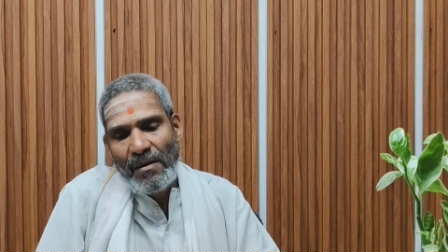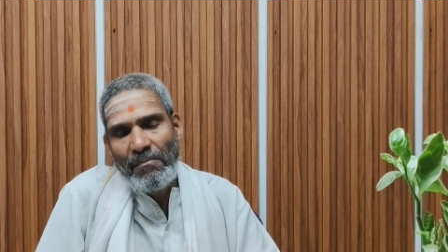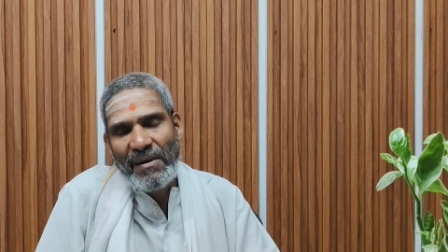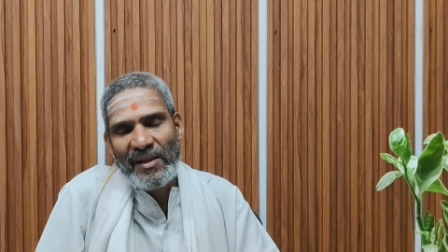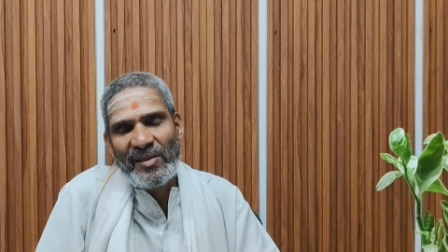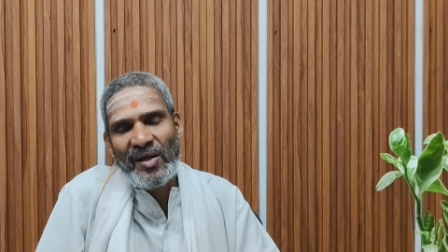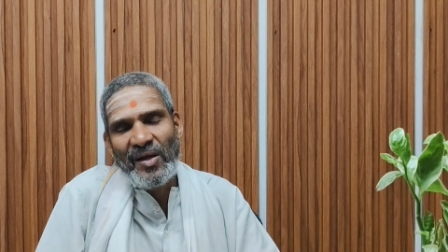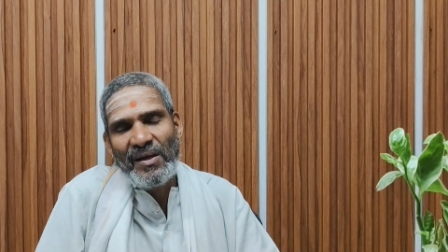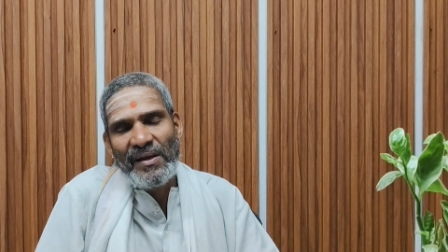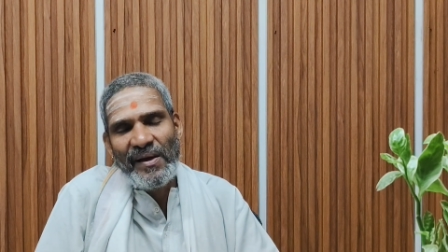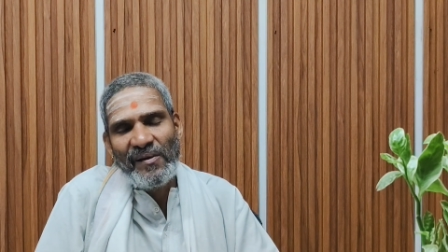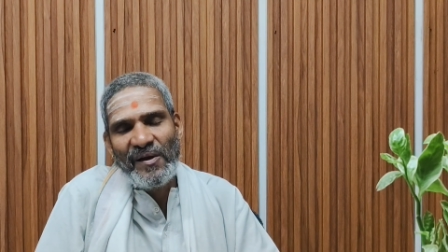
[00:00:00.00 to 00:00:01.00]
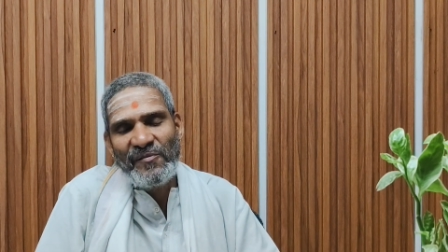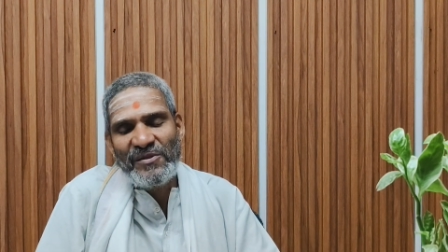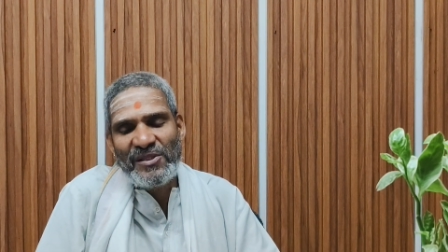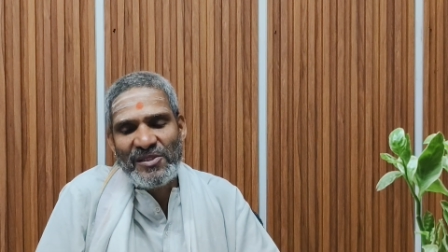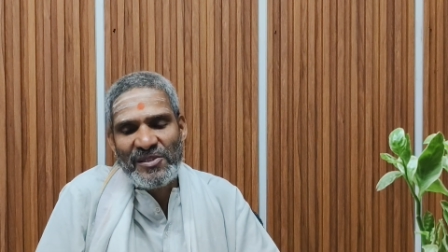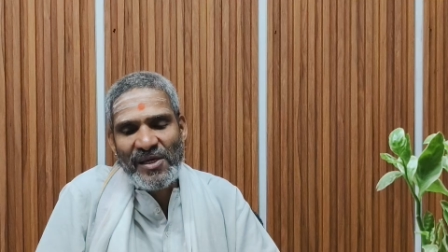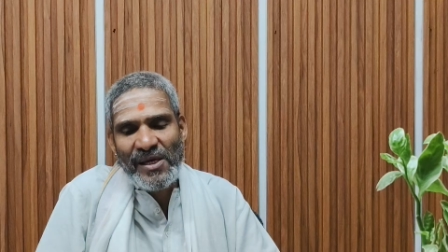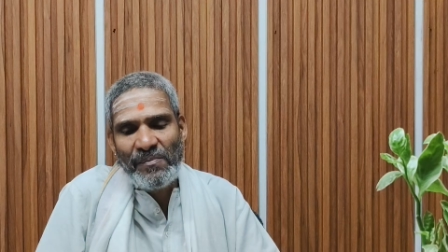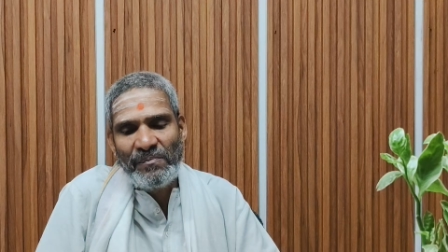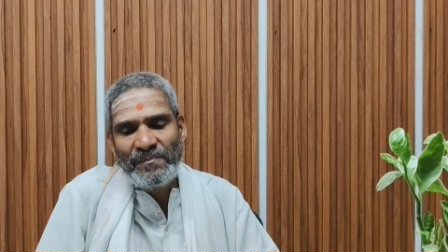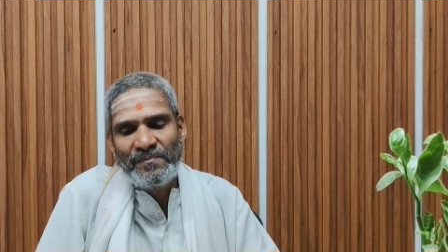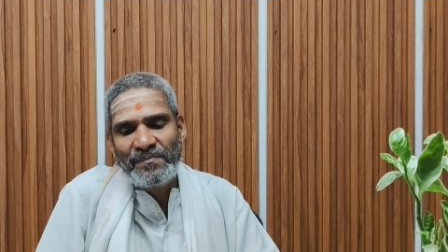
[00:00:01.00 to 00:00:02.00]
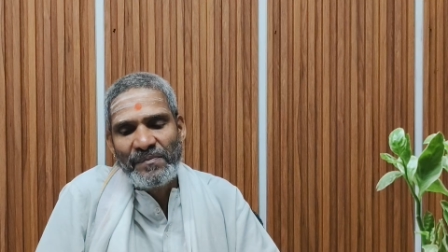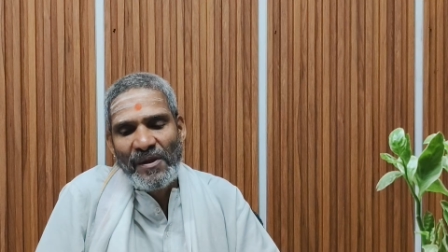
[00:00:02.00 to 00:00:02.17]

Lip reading: Bharata, along with his team,